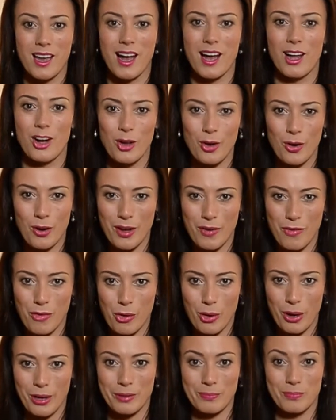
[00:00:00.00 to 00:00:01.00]
Hello
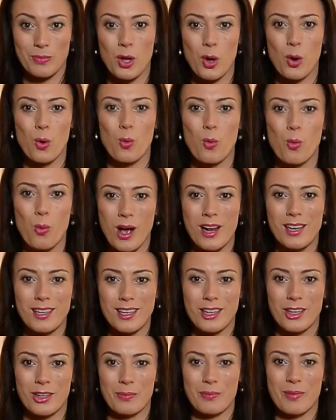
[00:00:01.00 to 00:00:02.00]
everyone,
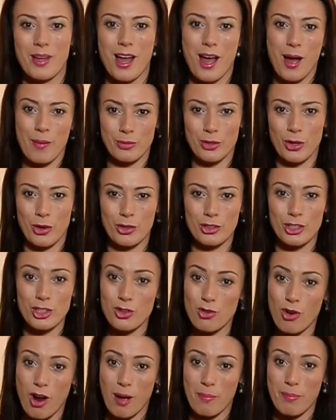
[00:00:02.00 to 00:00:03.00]
welcome. I'm Dorota
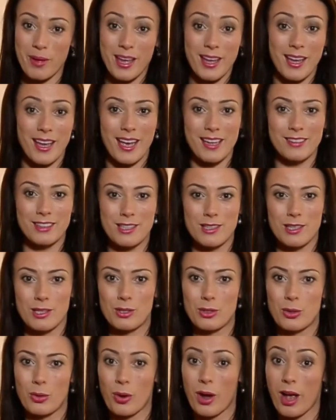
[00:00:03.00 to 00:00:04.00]
Trupp and this
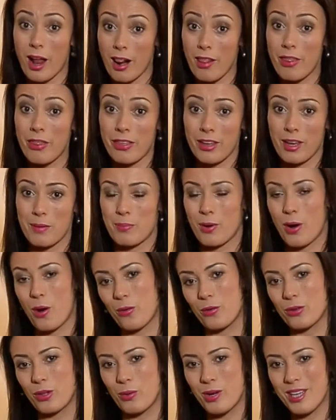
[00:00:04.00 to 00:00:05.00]
is your health tip
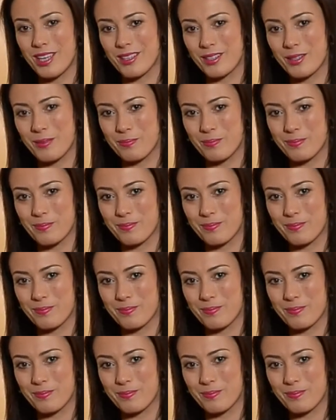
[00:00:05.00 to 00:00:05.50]
of the week.